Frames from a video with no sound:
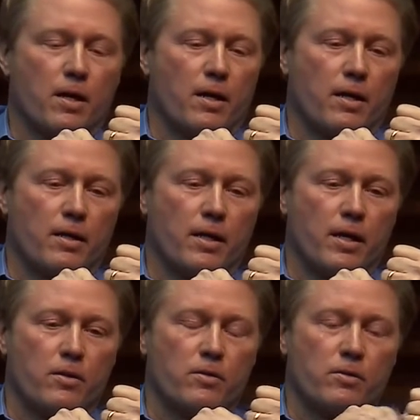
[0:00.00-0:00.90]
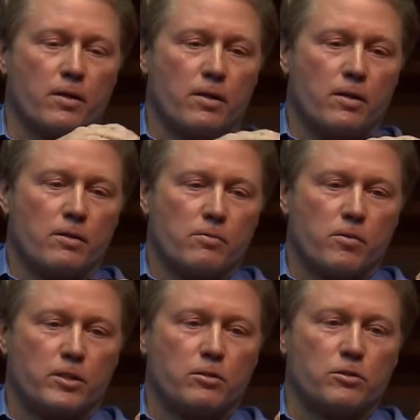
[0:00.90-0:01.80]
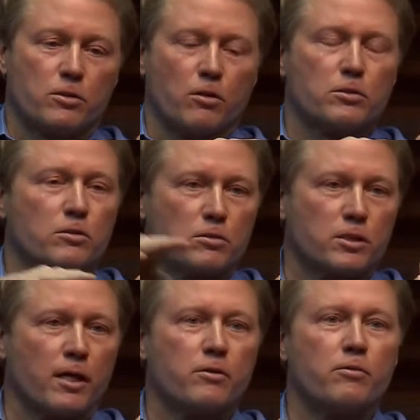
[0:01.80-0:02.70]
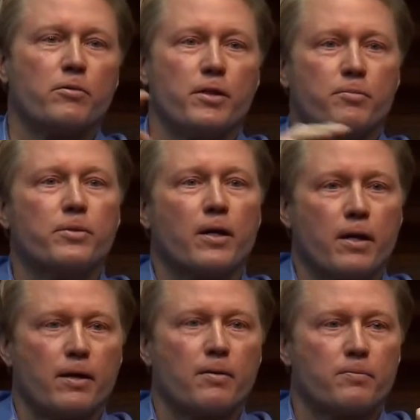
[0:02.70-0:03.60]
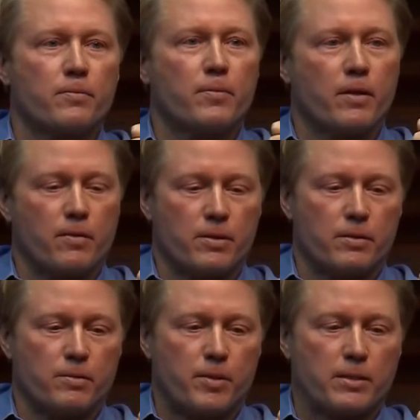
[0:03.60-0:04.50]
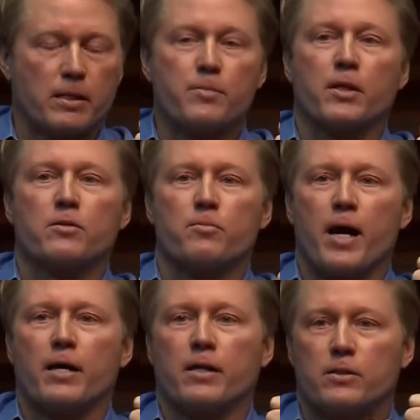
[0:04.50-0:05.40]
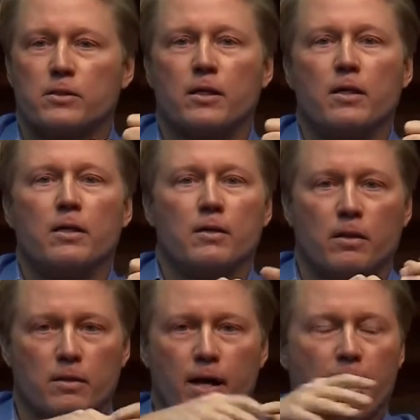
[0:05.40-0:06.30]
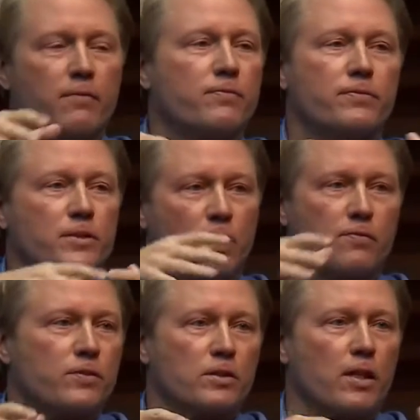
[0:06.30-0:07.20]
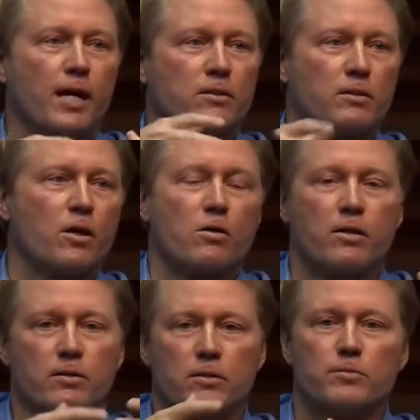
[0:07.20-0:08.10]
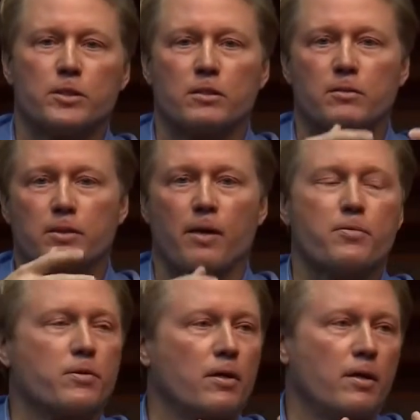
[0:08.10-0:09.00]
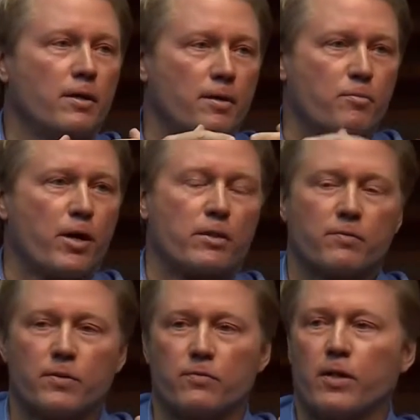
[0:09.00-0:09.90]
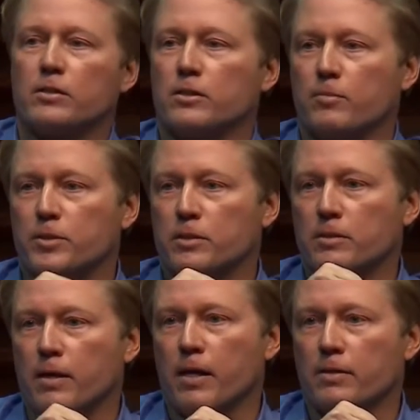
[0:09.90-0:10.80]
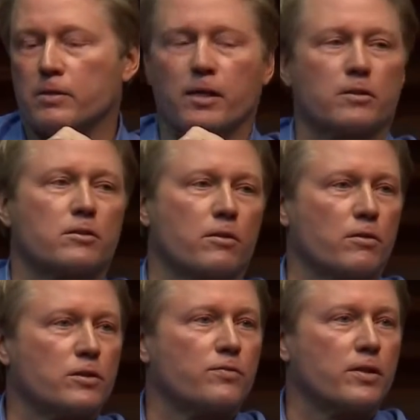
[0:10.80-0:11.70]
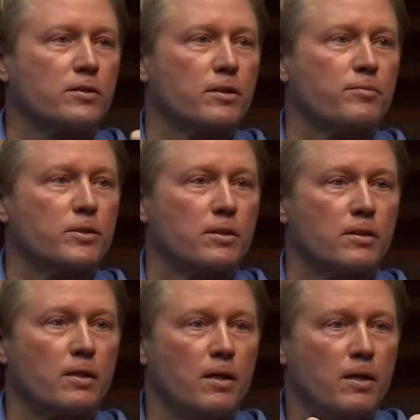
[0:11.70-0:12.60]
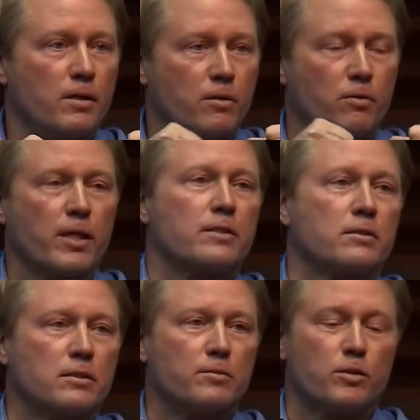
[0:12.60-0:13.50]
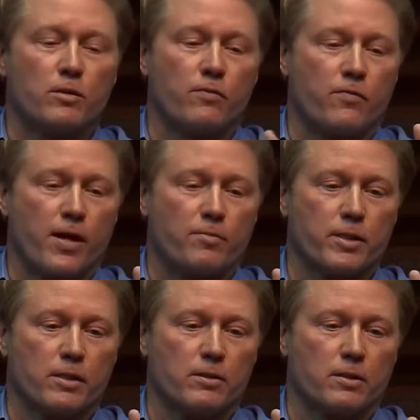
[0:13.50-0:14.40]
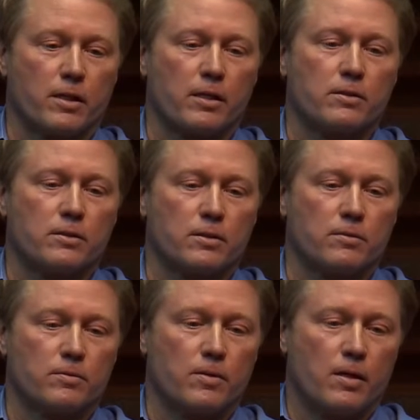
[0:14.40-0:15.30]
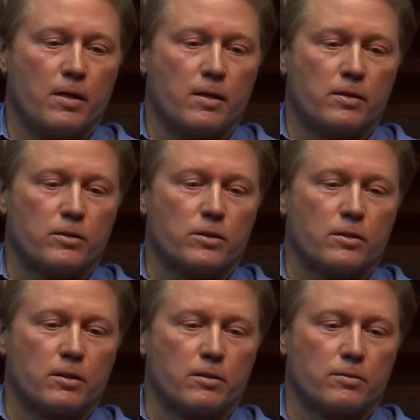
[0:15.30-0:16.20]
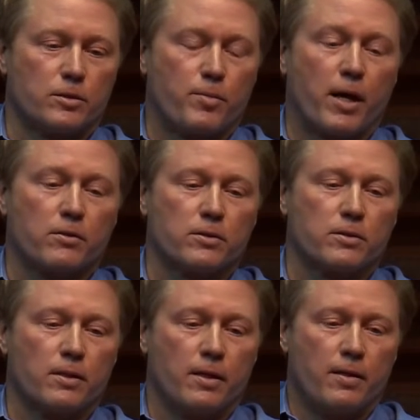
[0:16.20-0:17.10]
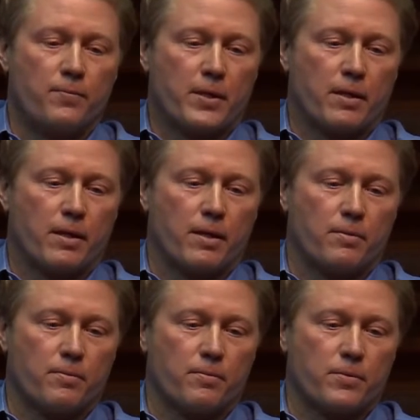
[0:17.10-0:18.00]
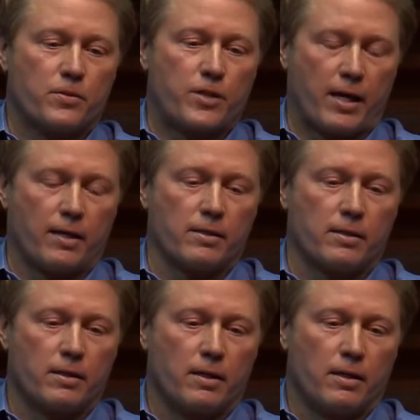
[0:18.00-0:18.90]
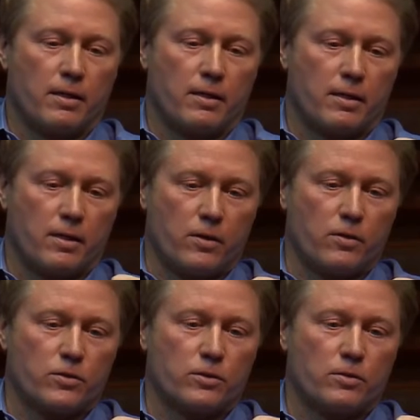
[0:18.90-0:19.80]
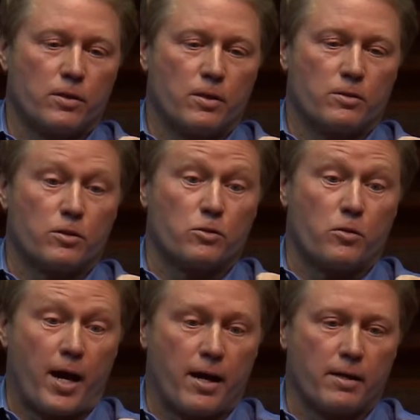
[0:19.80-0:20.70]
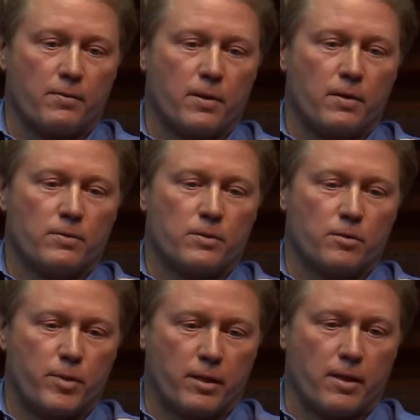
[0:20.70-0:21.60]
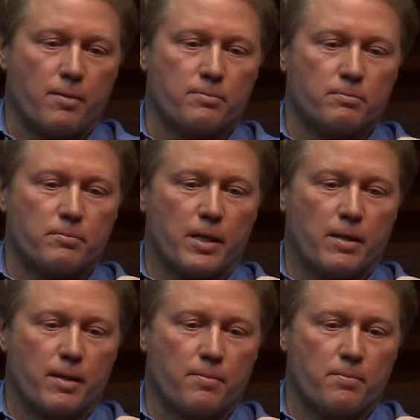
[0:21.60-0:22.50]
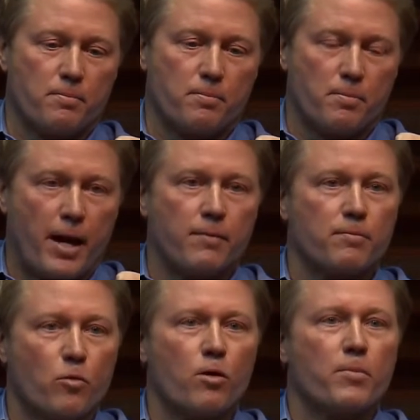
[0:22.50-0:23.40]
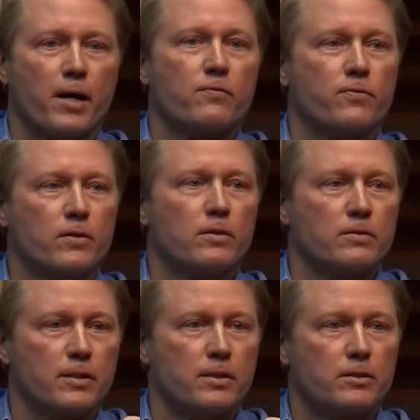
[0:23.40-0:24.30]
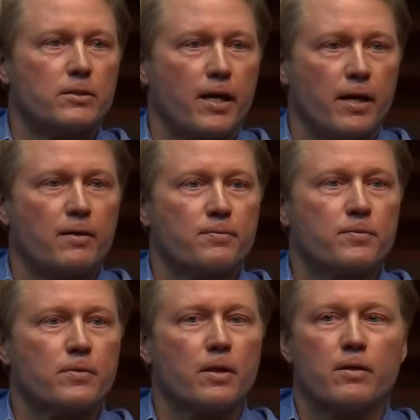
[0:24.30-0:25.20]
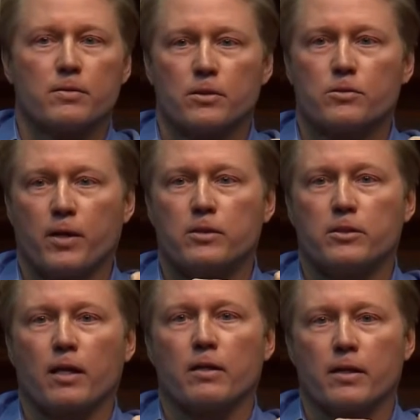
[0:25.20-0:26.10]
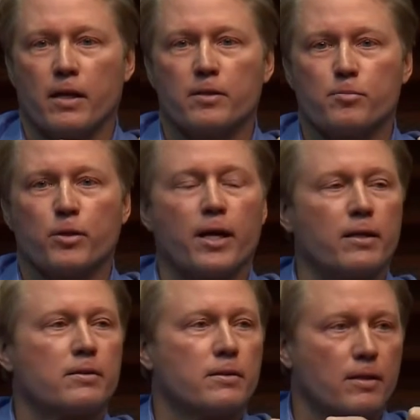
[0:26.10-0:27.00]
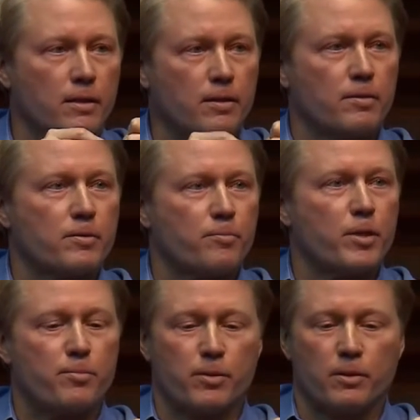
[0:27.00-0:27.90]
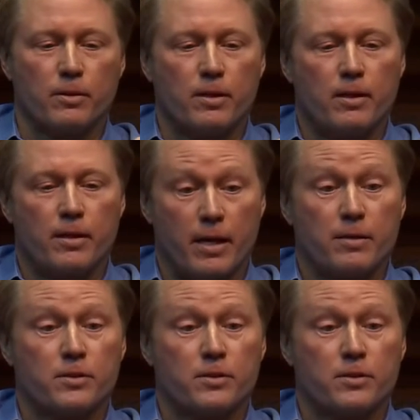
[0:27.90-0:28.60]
Uh, and what you sow, so shall you reap. Um, you know, by the time you get to my age, a lot of stuff is locked and loaded in terms of the depth and breadth of your friendships and the texture of those friendships and your relationships with your family and your kids and your, your spouse. Uh, second is to try to become uh, mind, more mindful each day, you know, to tread gently on the planet and the, the people in it.